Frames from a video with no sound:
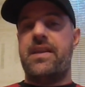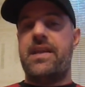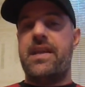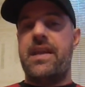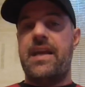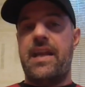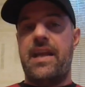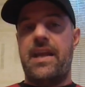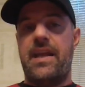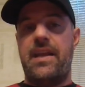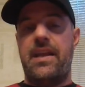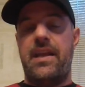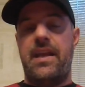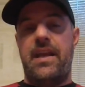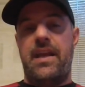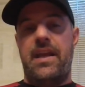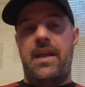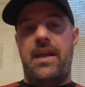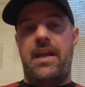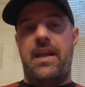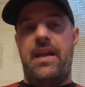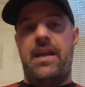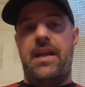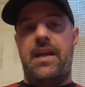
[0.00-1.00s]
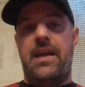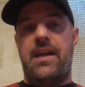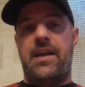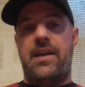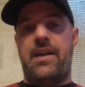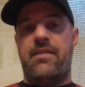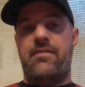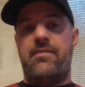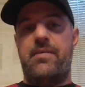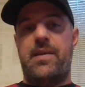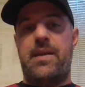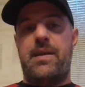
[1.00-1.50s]
get it,
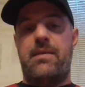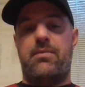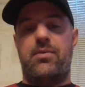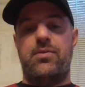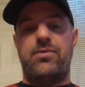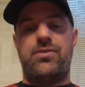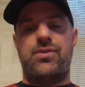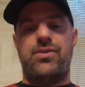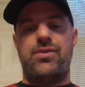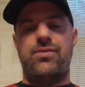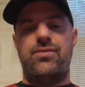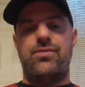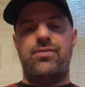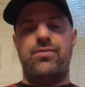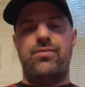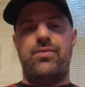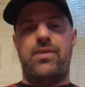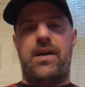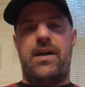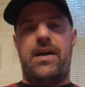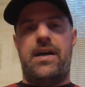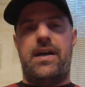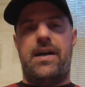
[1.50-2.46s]
and I've been able to